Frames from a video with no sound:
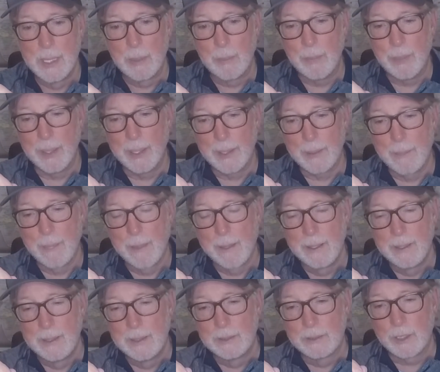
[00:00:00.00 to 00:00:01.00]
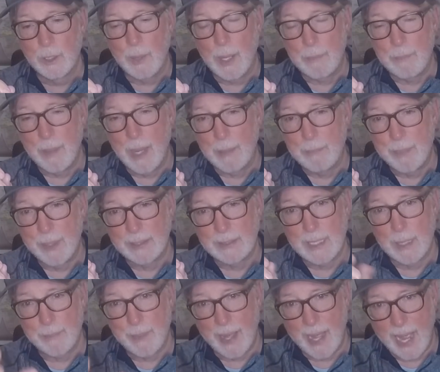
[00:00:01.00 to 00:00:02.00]
But so I, I picked
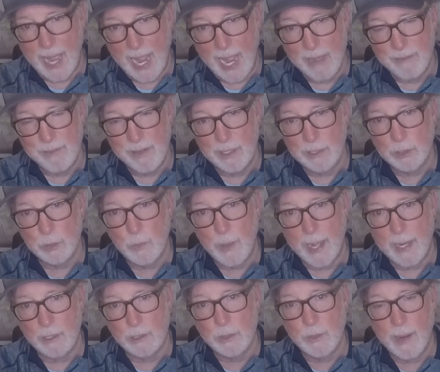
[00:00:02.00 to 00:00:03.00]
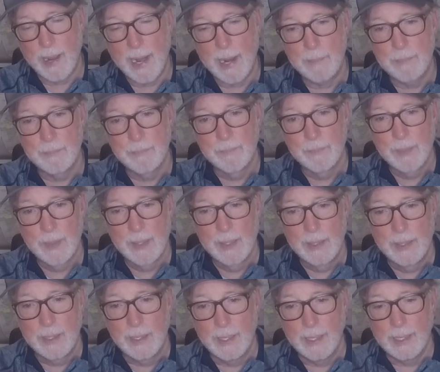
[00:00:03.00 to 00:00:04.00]
up a half ounce rattle trap.
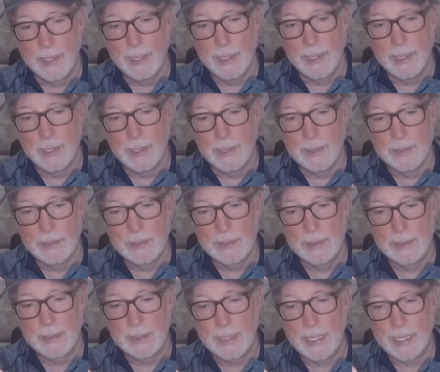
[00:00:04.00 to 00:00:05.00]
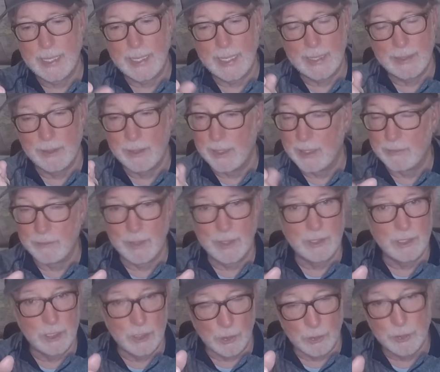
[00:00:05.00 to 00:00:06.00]
Uh, and the
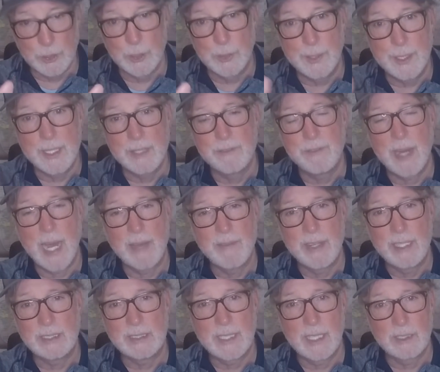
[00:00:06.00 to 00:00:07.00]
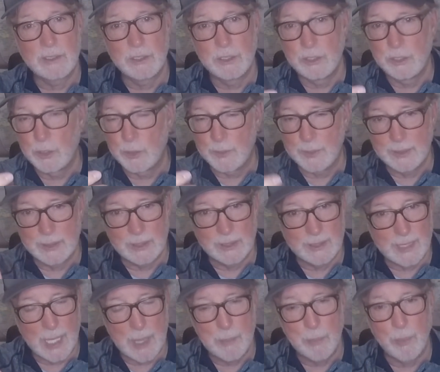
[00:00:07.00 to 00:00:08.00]
Yo-Zuri, the 5.8 ounce Yo-Zuri, is the
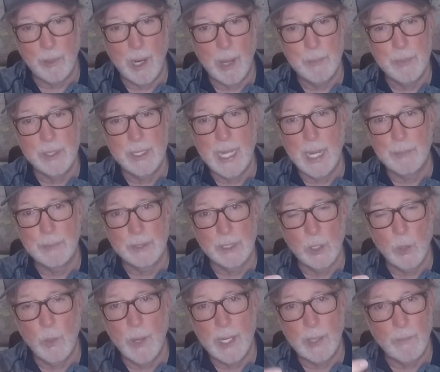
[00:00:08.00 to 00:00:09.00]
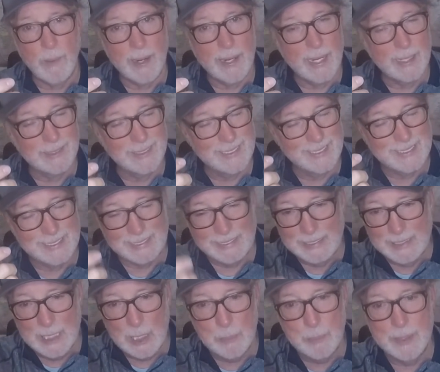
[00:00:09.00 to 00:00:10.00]
same problem you got with the Quake right now. It's just a
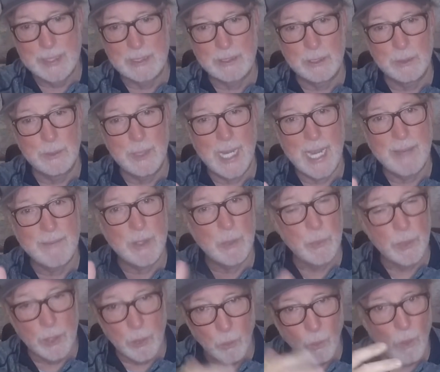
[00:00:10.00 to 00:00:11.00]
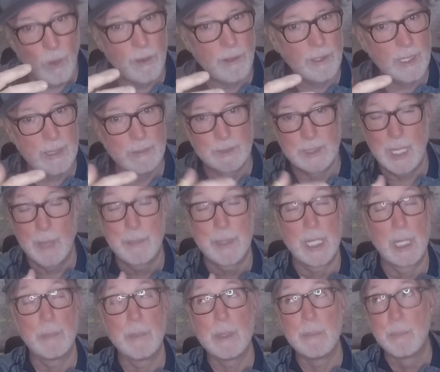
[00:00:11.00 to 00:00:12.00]
little bit too heavy. When the water comes up,
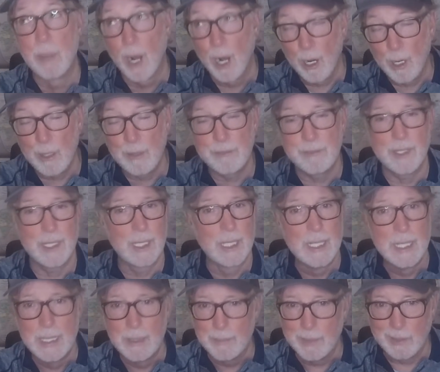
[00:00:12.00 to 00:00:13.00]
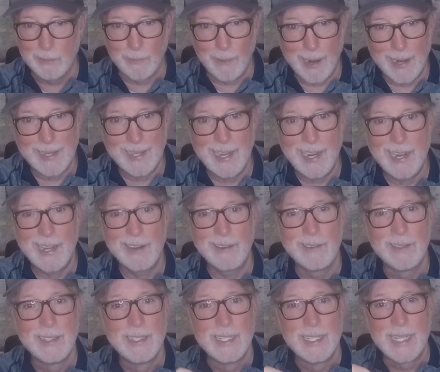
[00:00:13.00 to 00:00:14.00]
it'll be perfect. But right now,
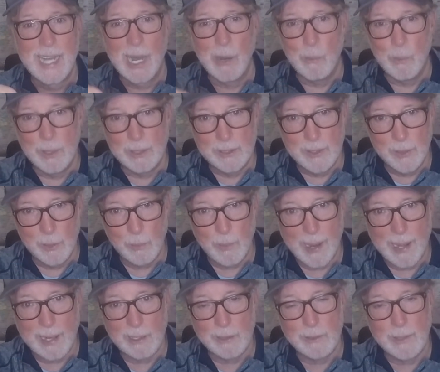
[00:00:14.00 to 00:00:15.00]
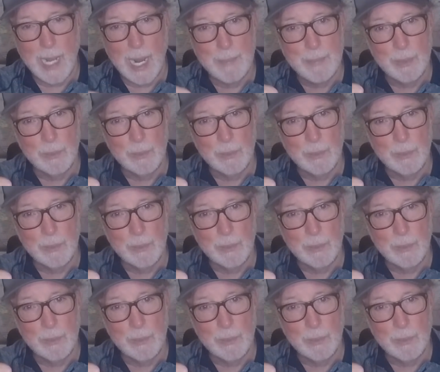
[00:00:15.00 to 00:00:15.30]
I went to the rattle trap.